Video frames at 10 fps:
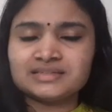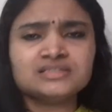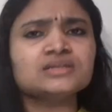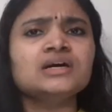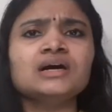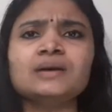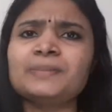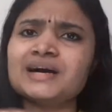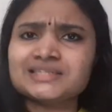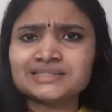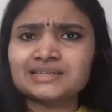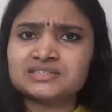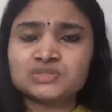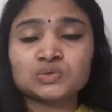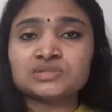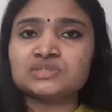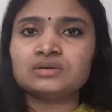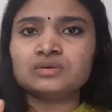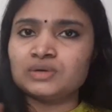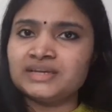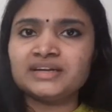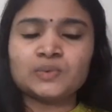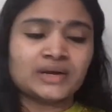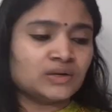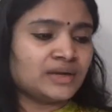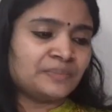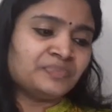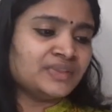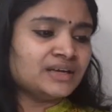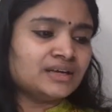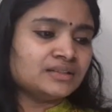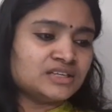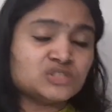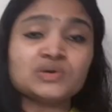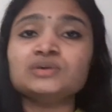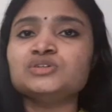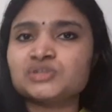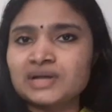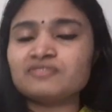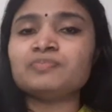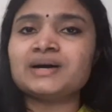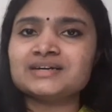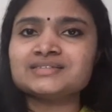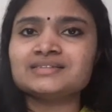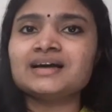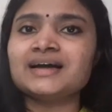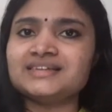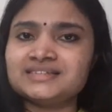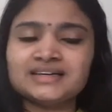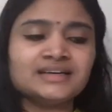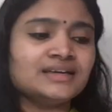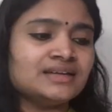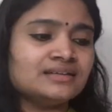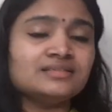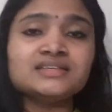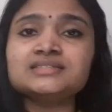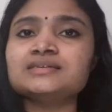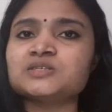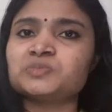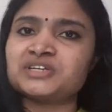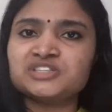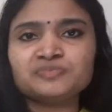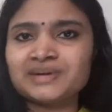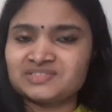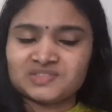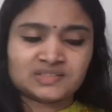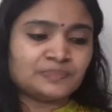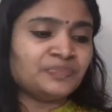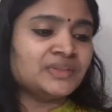That is, a pass class is also only required. Okay, that is, you should have passed the ITI in these respective branches.